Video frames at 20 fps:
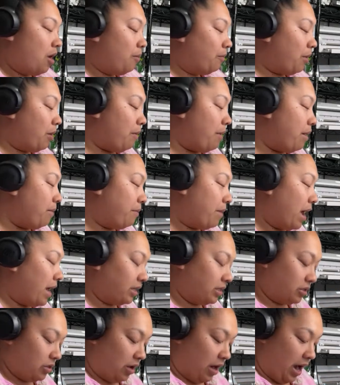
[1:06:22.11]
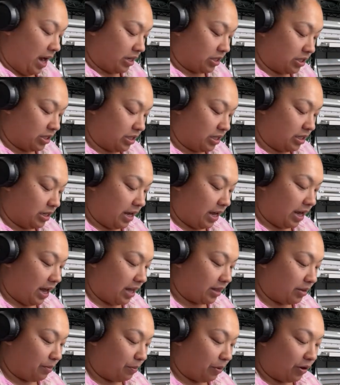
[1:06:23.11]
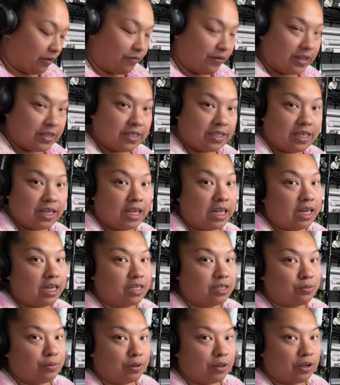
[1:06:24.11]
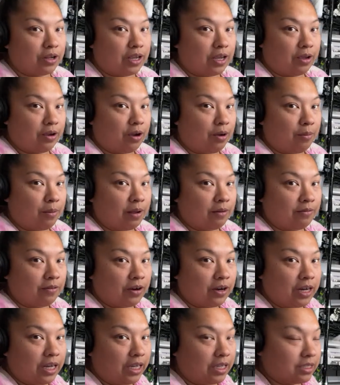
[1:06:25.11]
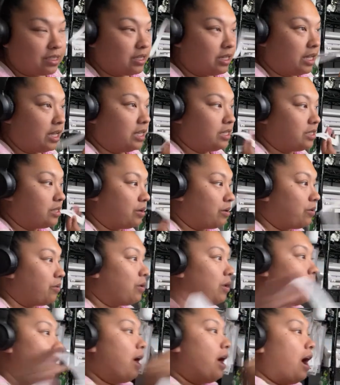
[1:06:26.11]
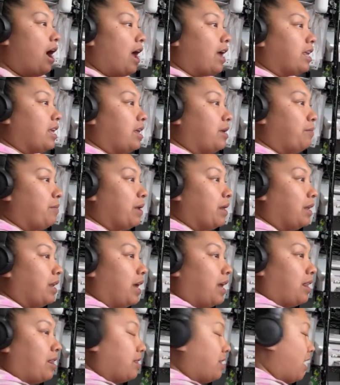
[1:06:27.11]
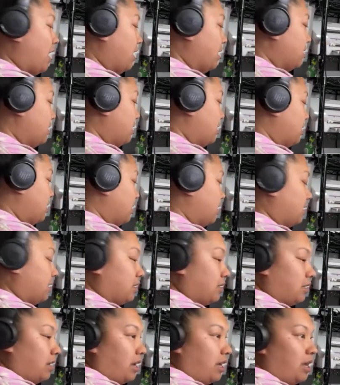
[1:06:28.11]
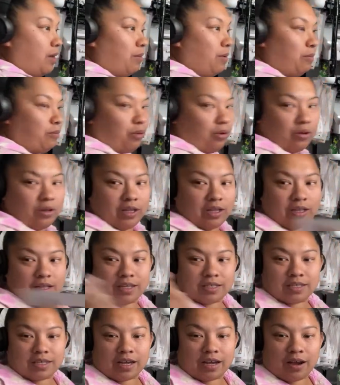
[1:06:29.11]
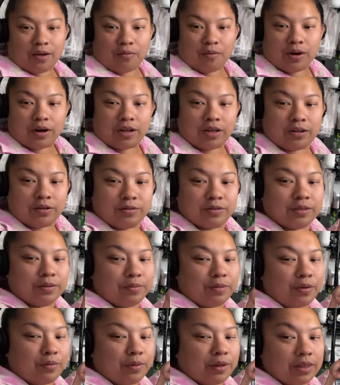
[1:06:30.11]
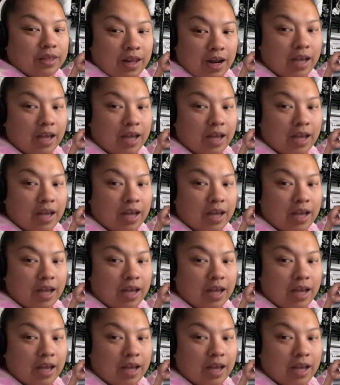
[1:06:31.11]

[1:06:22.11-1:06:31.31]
But my mats are actually like at the perfect stickiness where they can come off very easily, so I keep it like that. I keep on pulling this like I want to do something with it.